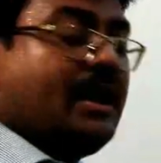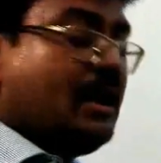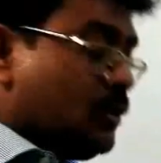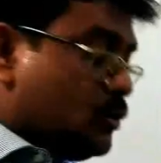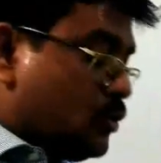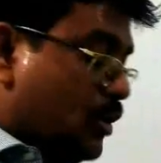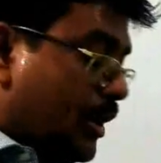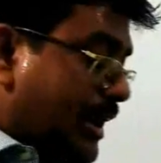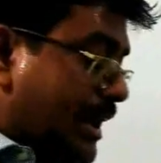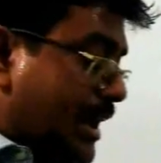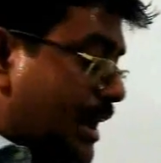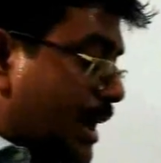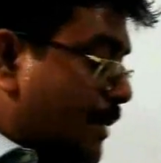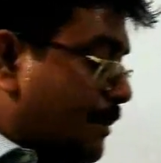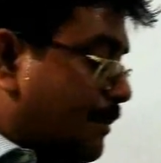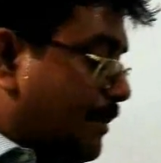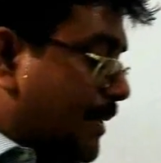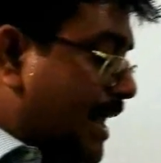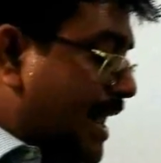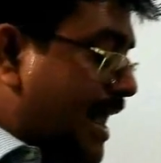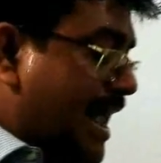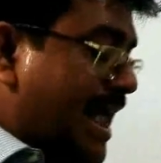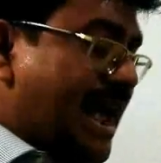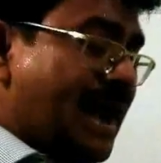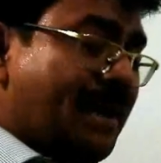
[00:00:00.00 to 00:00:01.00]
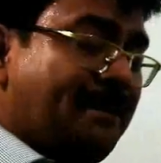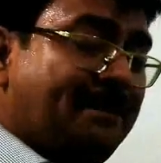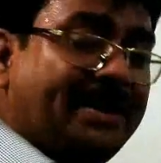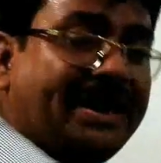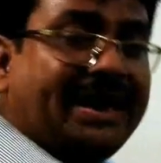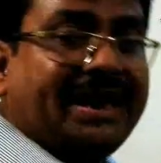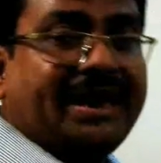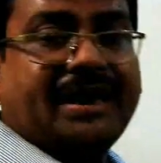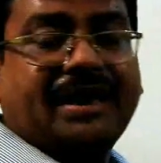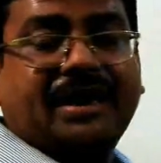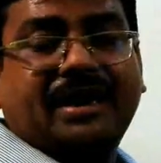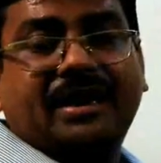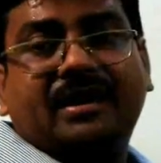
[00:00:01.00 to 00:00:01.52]
So if A,
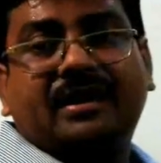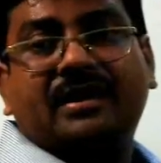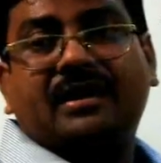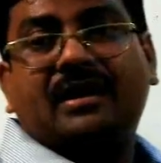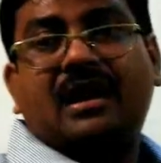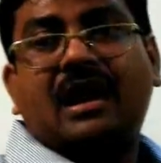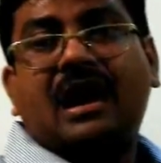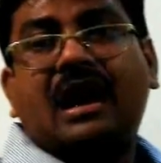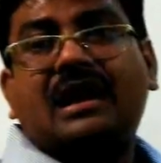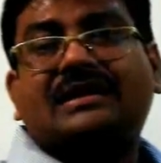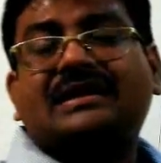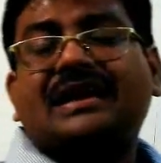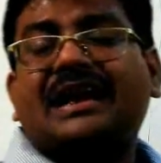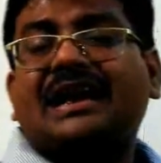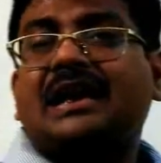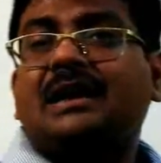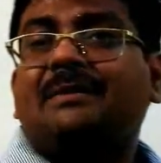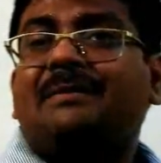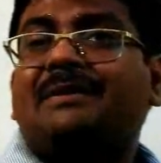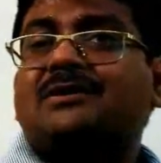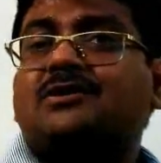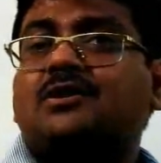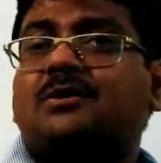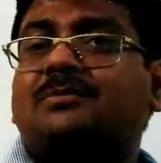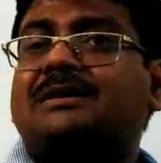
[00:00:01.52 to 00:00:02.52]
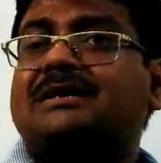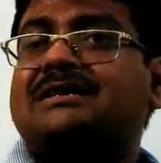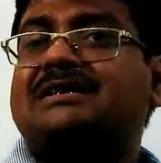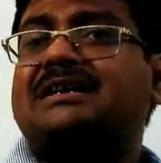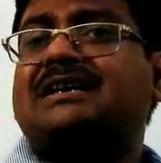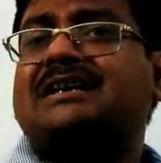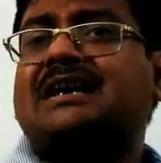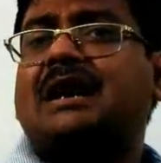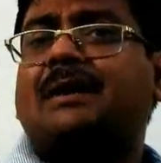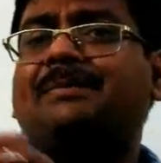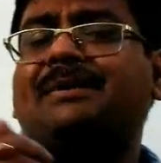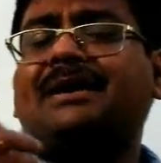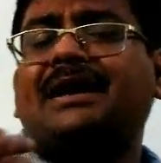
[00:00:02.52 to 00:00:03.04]
B are the elements of the
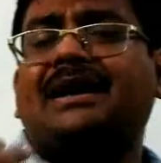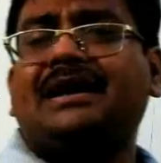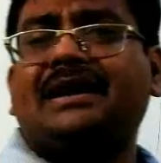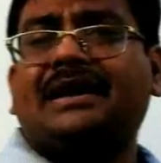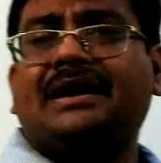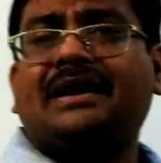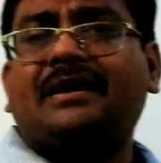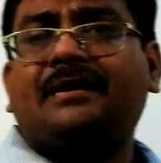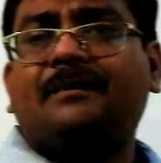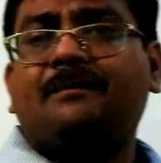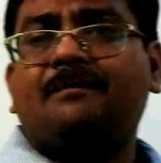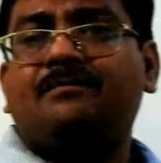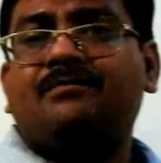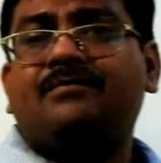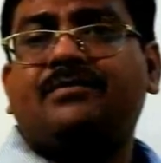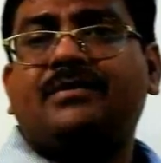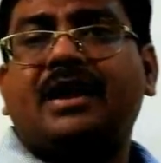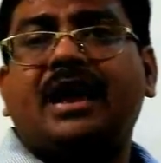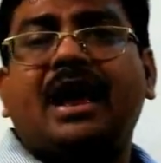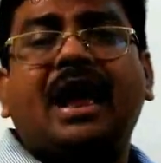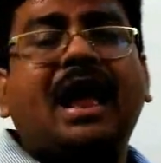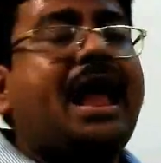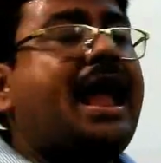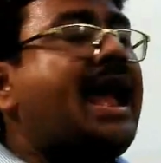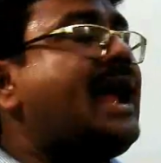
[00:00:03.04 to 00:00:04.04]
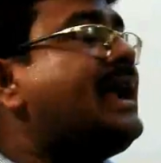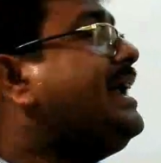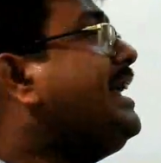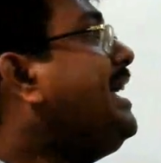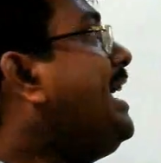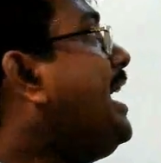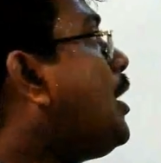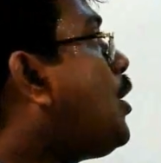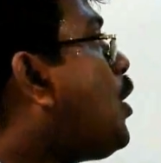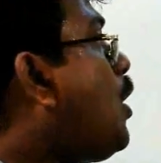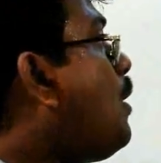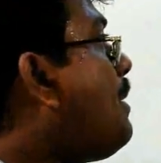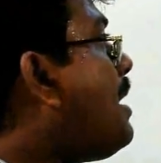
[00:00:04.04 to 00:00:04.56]
set capital A and
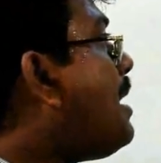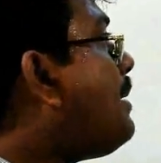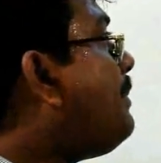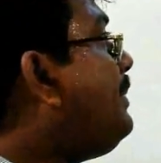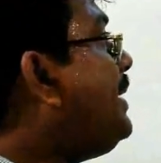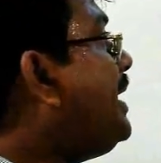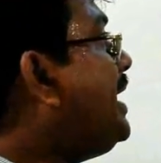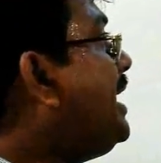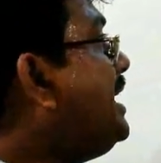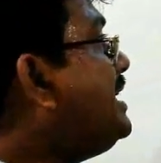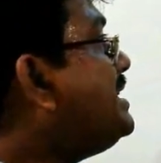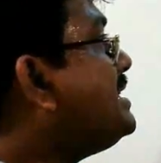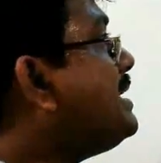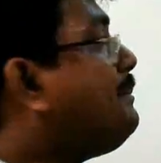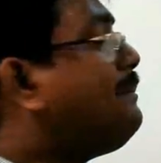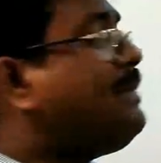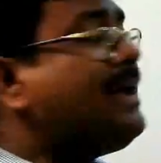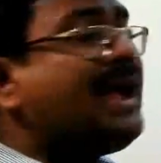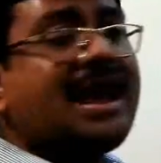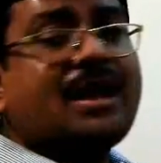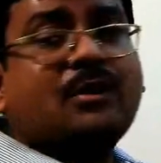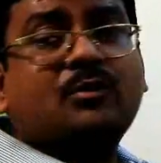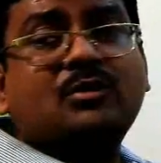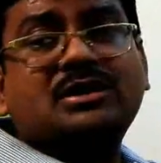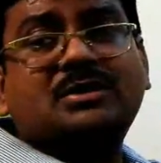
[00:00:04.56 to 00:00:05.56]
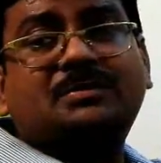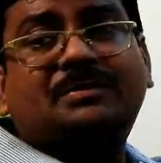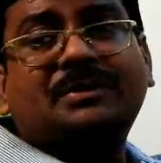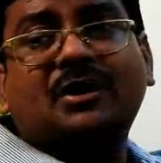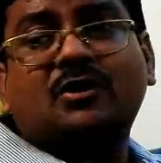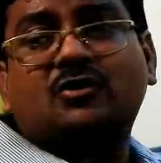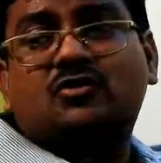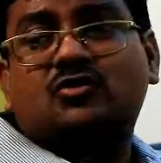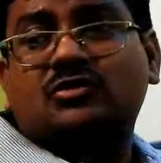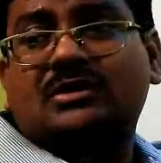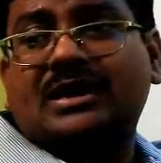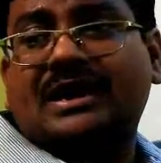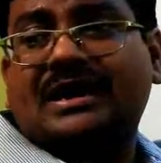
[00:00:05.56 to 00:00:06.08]
A comma B is a pair which
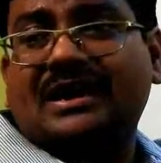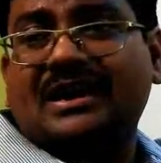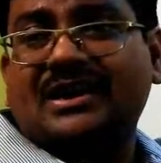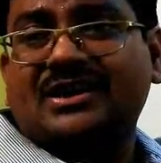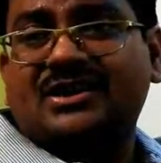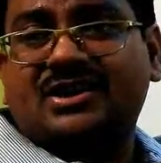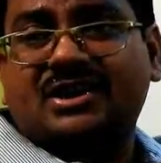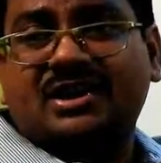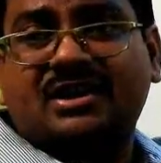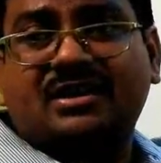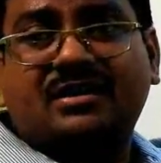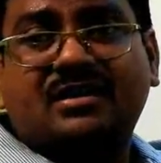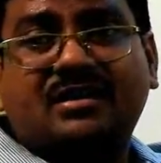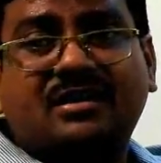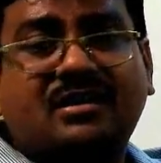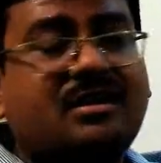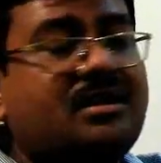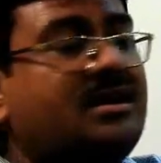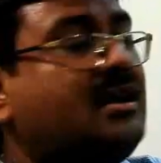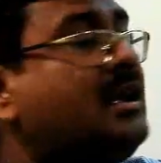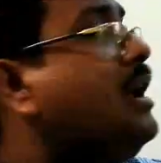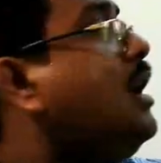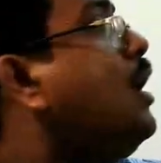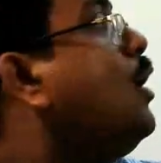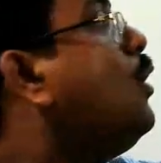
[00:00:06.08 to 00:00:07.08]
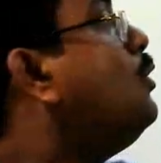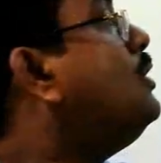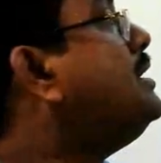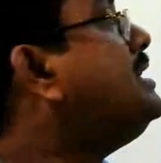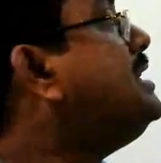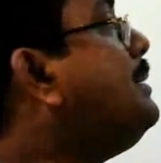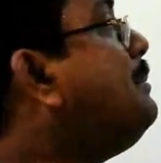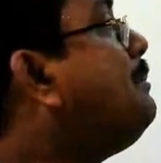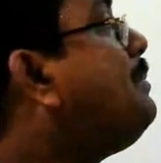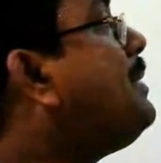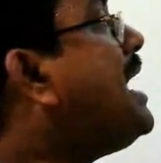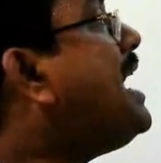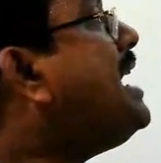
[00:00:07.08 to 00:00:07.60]
belongs to the relation, which
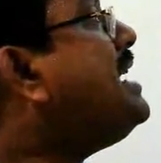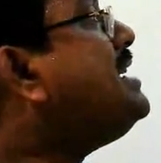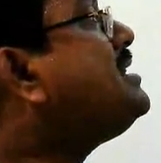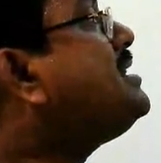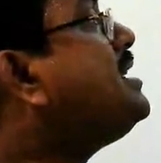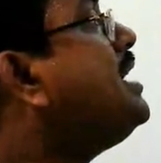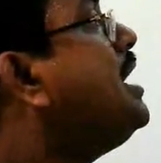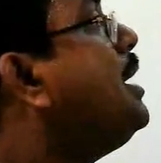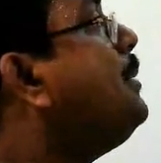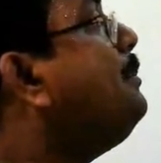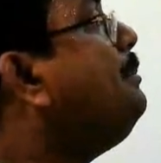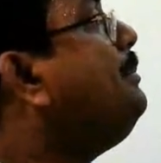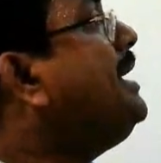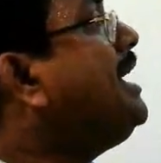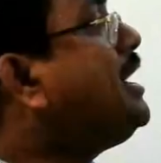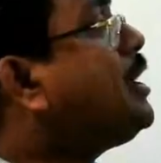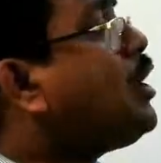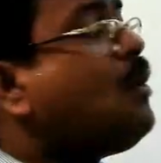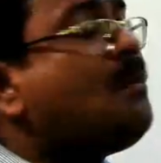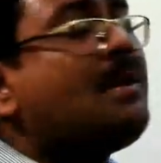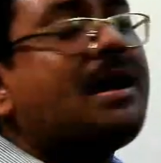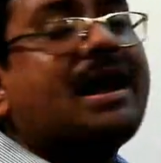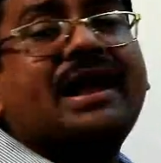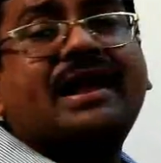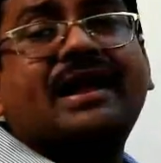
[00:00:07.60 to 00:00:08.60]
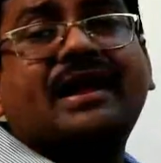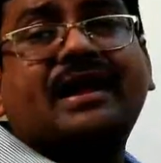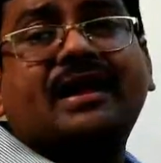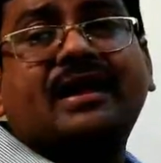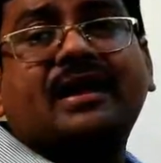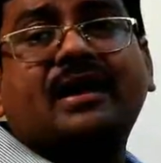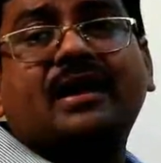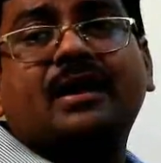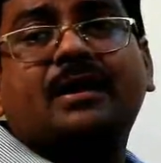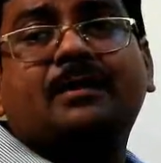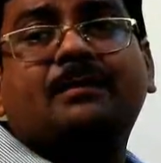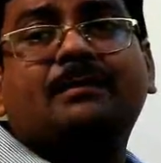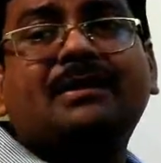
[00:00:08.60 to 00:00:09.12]
implies B comma
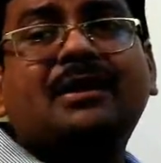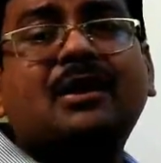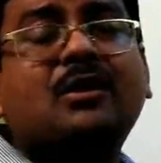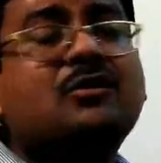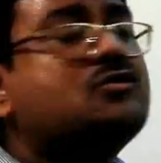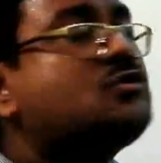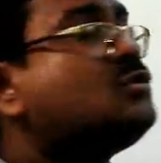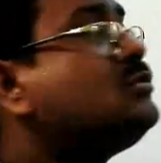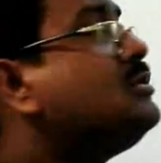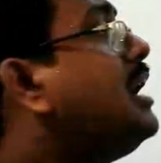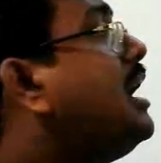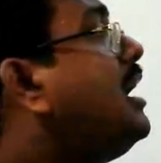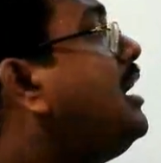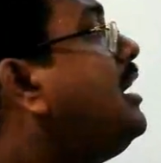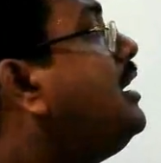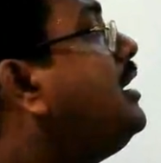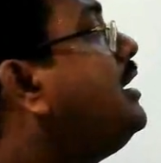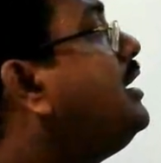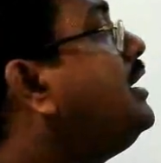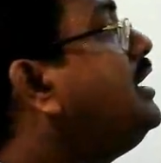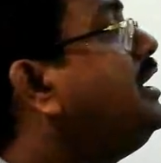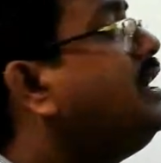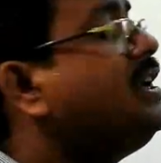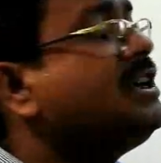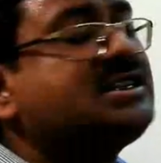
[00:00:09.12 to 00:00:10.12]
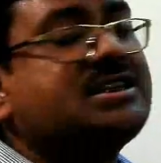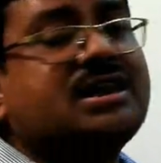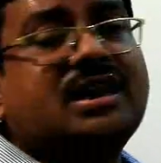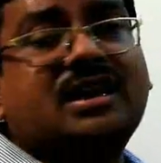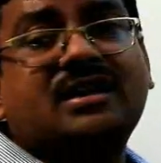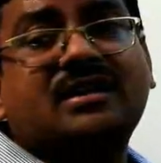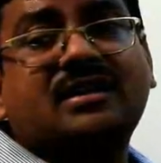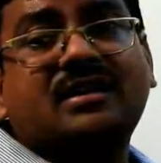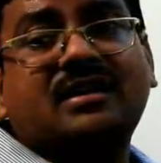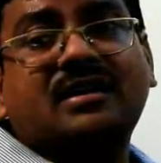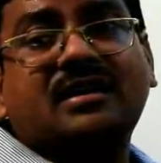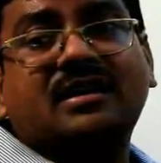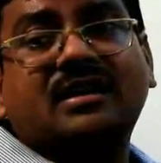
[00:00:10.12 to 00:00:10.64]
A belongs to the
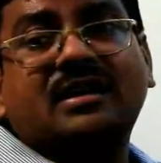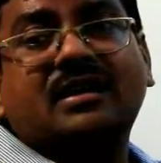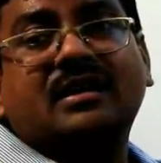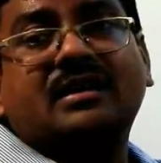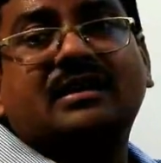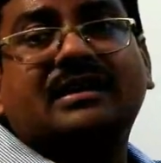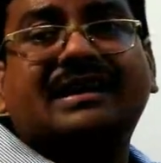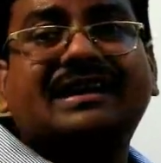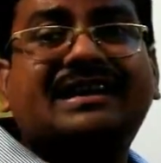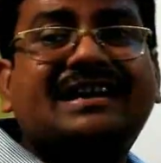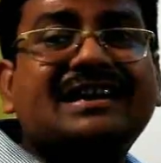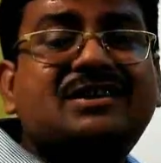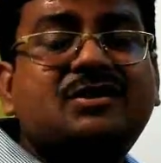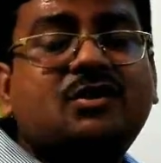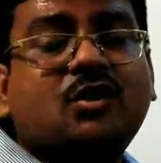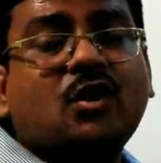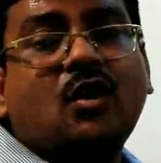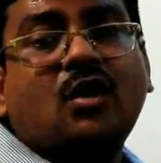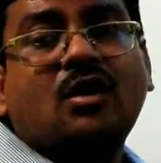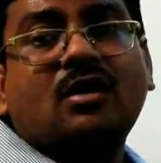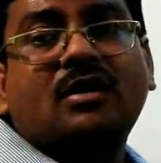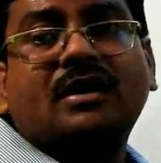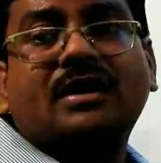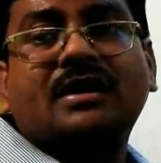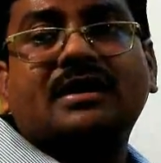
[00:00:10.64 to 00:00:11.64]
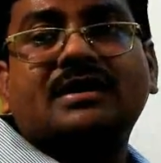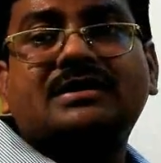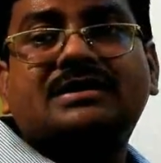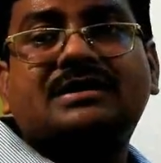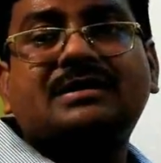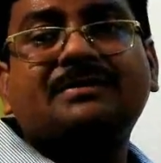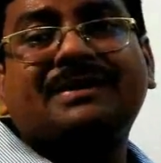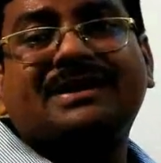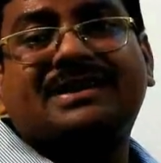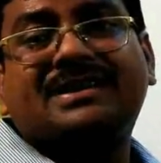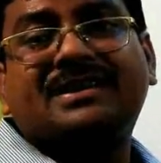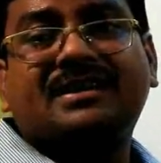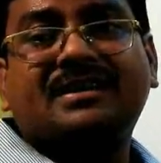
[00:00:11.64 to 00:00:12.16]
relation, it is called
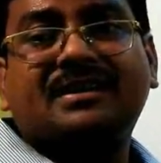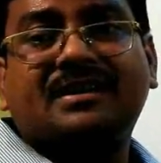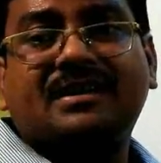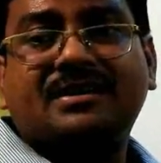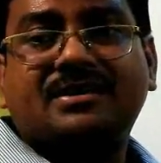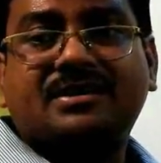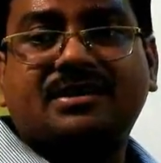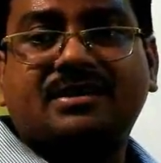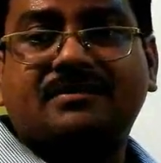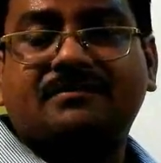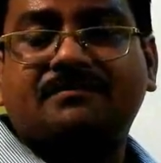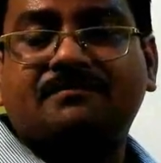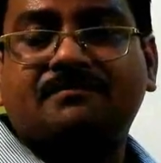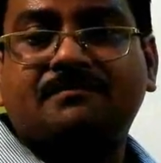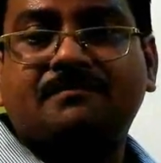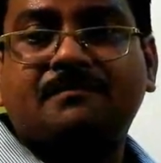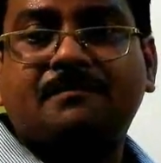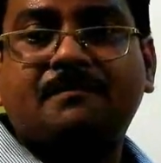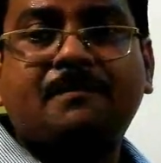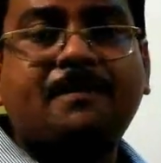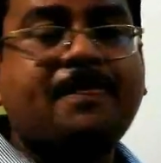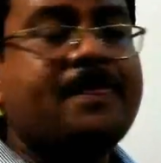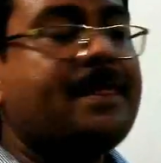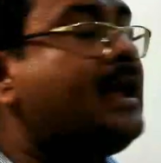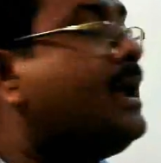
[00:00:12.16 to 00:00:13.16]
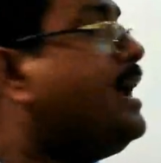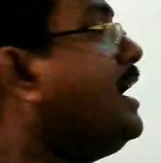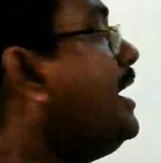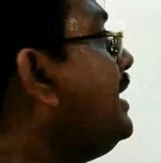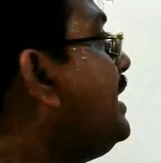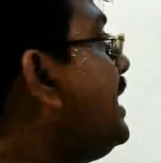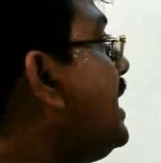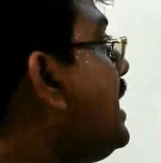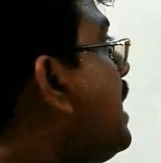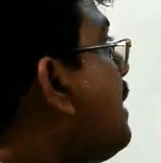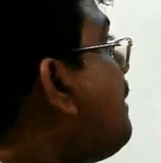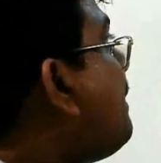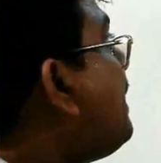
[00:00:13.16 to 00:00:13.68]
symmetric relation.
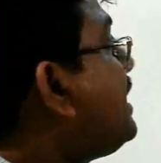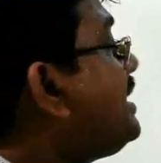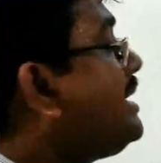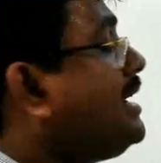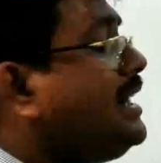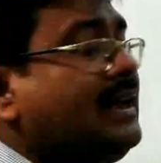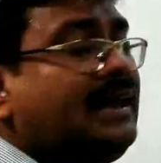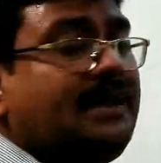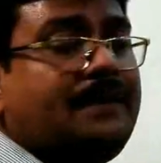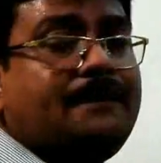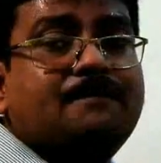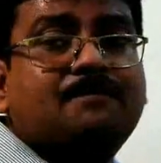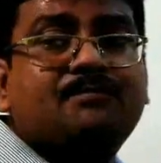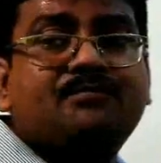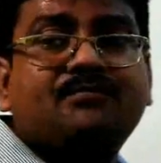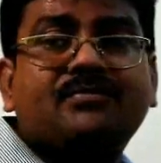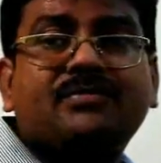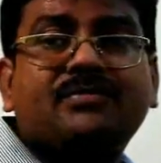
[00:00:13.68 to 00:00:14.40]
Then number 3,